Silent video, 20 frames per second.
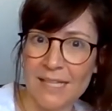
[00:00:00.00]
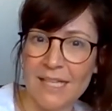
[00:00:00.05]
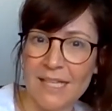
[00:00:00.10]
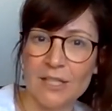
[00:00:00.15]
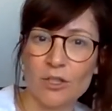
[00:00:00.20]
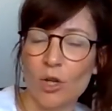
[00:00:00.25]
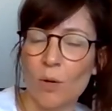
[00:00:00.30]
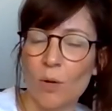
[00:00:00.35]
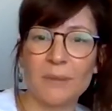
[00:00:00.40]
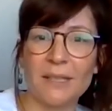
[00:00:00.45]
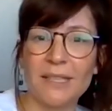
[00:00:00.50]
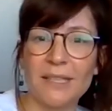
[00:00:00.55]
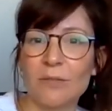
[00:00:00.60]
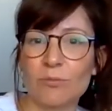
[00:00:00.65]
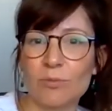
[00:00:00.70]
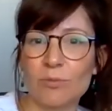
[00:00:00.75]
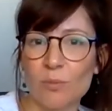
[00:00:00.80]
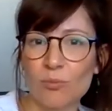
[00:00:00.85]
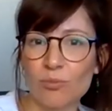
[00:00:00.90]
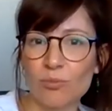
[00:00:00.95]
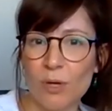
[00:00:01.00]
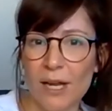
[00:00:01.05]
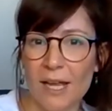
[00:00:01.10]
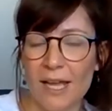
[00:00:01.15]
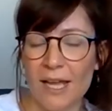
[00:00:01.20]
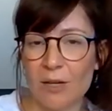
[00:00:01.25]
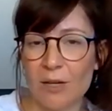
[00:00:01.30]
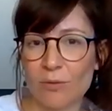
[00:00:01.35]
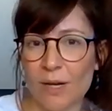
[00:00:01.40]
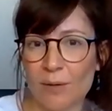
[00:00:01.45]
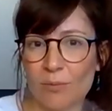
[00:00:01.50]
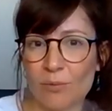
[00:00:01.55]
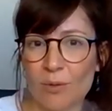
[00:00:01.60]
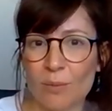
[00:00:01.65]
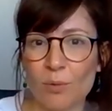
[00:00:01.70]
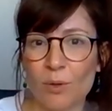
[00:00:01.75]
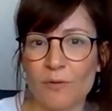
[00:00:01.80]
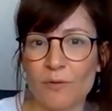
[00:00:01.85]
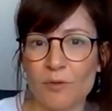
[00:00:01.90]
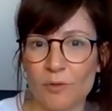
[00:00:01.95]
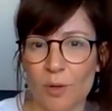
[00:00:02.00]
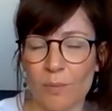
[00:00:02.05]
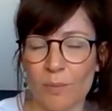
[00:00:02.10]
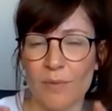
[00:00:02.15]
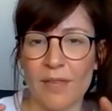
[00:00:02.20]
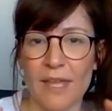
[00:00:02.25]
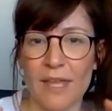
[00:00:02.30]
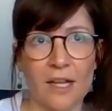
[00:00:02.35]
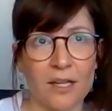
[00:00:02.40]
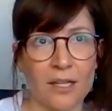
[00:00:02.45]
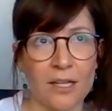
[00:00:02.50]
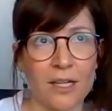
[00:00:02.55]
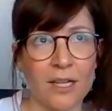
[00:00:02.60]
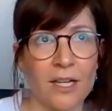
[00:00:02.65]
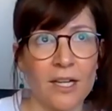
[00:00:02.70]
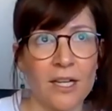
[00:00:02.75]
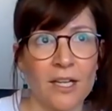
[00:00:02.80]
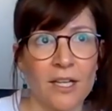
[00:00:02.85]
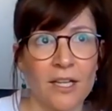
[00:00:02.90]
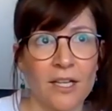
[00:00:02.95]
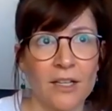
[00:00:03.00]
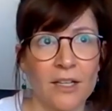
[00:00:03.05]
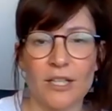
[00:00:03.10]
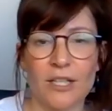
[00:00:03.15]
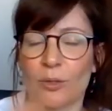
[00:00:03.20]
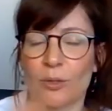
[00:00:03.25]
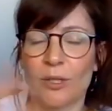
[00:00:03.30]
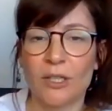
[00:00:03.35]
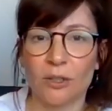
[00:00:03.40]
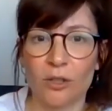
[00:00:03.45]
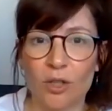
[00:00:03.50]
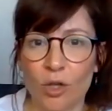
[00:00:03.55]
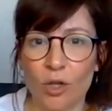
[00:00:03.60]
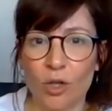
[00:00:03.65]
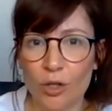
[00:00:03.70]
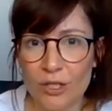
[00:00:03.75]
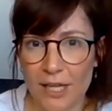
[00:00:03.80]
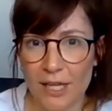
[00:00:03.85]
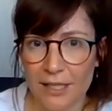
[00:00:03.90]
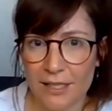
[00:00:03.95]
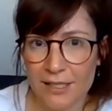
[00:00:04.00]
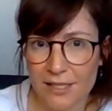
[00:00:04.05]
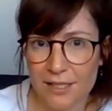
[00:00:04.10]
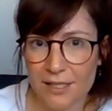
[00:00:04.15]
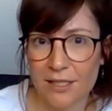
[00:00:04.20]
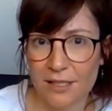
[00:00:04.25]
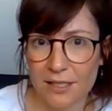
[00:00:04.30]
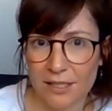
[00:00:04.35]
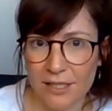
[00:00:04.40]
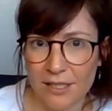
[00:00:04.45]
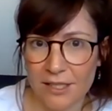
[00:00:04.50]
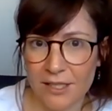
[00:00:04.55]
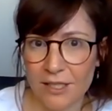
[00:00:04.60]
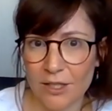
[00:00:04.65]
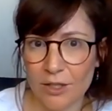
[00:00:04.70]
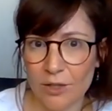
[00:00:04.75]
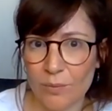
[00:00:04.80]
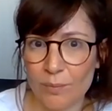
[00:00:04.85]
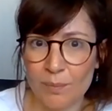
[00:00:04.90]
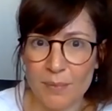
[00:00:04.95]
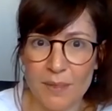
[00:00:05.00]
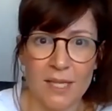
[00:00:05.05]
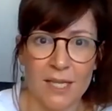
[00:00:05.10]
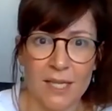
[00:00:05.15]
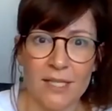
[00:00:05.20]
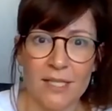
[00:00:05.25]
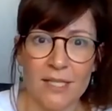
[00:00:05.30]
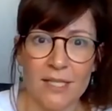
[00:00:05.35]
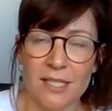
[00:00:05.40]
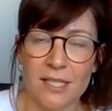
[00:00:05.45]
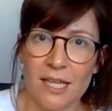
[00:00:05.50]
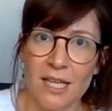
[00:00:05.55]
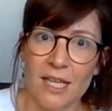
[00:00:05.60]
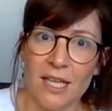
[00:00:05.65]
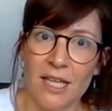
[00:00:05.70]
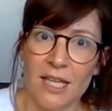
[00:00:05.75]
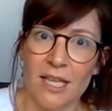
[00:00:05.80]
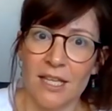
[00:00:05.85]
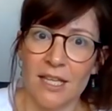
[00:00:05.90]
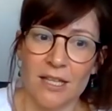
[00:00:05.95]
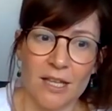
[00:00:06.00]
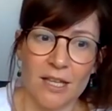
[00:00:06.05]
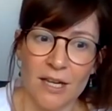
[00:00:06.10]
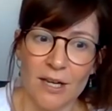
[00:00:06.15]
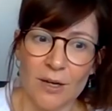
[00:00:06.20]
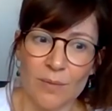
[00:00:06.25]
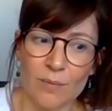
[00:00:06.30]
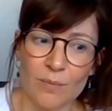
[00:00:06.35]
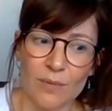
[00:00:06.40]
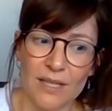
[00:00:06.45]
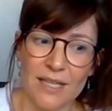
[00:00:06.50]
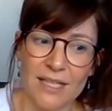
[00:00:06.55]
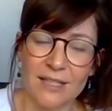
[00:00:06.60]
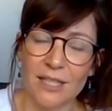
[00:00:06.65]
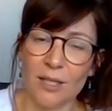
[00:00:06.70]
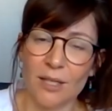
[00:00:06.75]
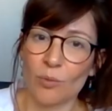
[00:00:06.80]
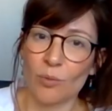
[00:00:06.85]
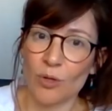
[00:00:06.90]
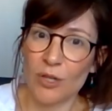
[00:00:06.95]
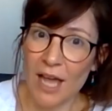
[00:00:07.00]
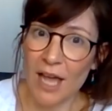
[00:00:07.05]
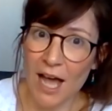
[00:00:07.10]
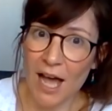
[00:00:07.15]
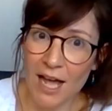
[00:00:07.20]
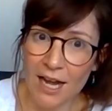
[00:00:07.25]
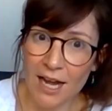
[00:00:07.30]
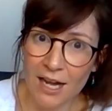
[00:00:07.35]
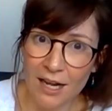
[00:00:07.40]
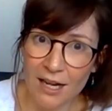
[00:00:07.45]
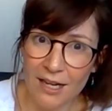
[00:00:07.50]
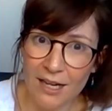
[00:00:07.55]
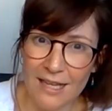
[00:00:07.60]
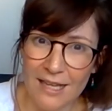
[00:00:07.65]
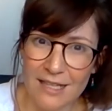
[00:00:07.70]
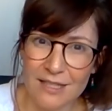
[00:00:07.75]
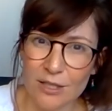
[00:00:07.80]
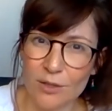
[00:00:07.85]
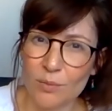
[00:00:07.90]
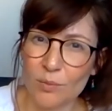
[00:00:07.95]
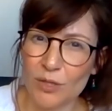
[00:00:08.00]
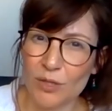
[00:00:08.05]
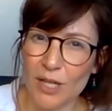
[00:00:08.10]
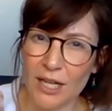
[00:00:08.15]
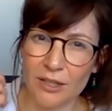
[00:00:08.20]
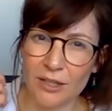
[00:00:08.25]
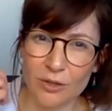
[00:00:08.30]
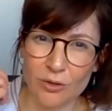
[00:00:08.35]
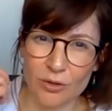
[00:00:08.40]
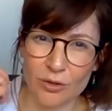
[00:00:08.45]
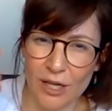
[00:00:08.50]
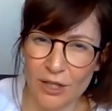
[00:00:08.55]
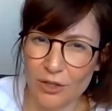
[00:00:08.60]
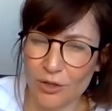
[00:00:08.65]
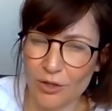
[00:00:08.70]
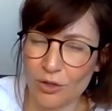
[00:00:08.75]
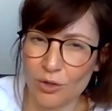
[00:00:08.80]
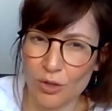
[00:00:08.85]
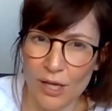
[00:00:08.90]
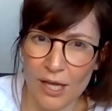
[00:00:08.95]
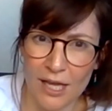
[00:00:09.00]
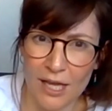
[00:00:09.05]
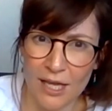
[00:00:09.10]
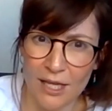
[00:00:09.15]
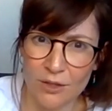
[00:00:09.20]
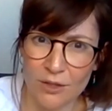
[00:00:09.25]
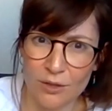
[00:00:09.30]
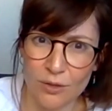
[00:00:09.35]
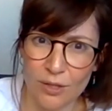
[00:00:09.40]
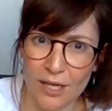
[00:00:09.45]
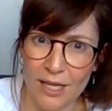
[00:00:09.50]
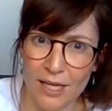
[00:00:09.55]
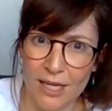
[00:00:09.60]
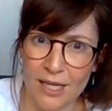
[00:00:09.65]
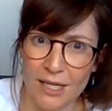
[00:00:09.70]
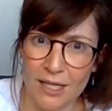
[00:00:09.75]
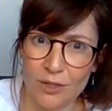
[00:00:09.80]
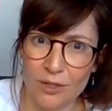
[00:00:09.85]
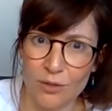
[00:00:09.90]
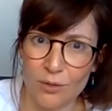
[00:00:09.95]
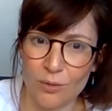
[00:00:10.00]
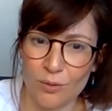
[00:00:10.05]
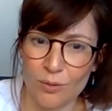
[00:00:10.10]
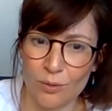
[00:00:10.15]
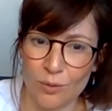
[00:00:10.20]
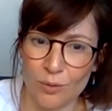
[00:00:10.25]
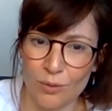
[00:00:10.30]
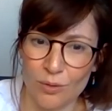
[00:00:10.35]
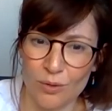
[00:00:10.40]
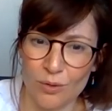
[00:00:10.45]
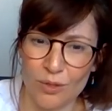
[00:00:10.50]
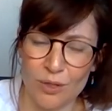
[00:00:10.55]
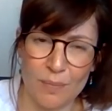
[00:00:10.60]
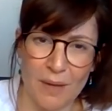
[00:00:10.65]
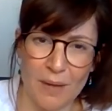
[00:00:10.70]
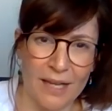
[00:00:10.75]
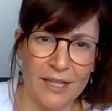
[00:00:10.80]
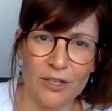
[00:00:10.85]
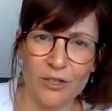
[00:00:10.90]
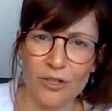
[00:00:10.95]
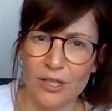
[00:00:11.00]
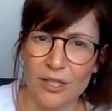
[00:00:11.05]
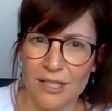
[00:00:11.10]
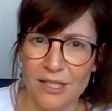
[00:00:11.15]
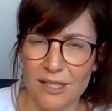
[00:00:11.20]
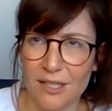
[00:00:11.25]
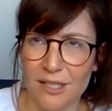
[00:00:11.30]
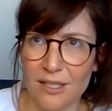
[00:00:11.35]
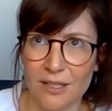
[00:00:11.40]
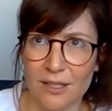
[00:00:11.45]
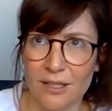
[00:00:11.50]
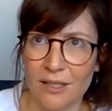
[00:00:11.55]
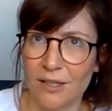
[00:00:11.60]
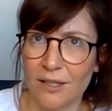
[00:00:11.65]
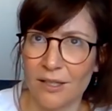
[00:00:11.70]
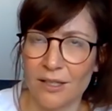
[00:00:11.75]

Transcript: It's completely removed from their historical context because Esther Muyal, la Esther Muyal connection to Spanish is